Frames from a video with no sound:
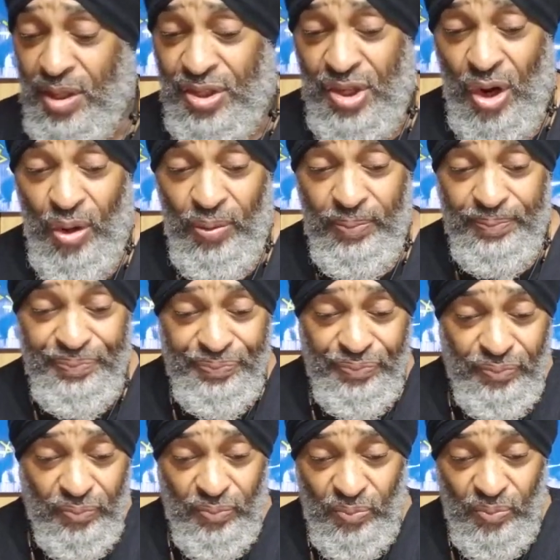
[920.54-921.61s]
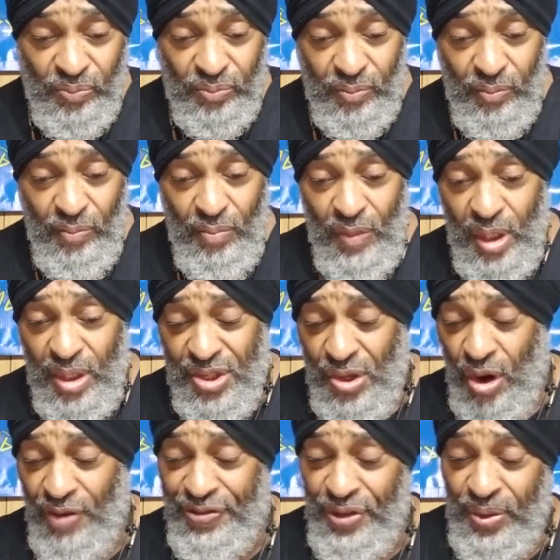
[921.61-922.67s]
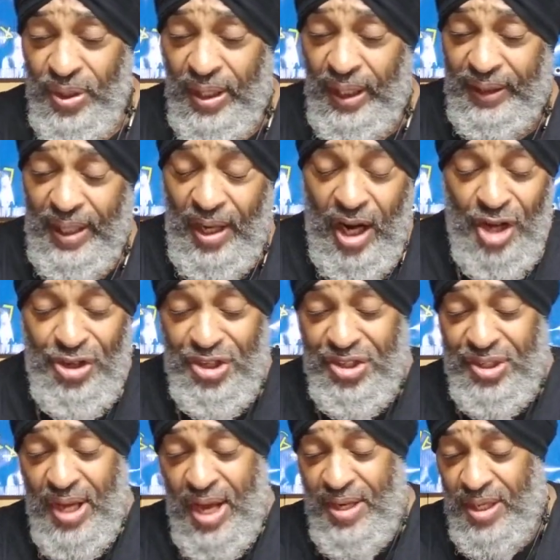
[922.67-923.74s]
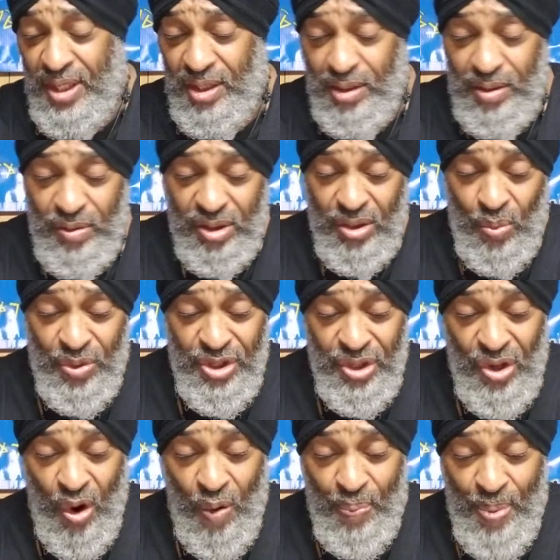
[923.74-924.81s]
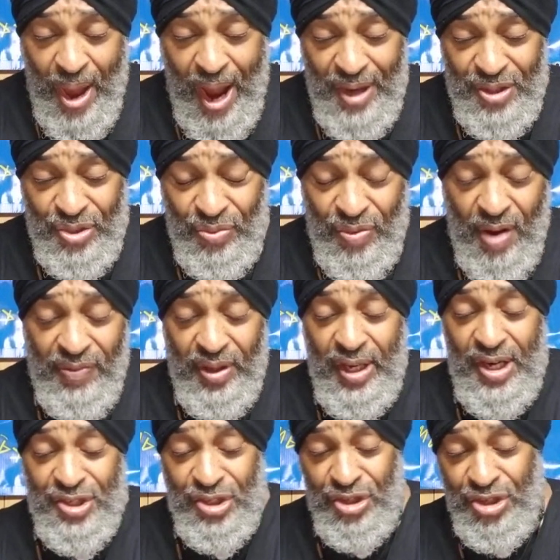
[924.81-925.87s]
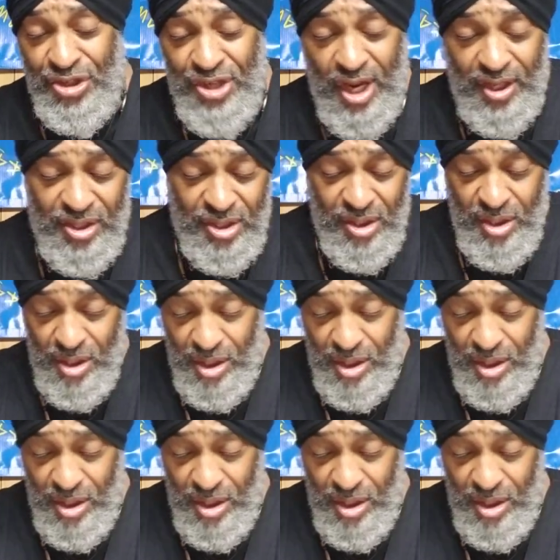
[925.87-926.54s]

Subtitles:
So if you can get that understanding, so when you go back to Revelation 6,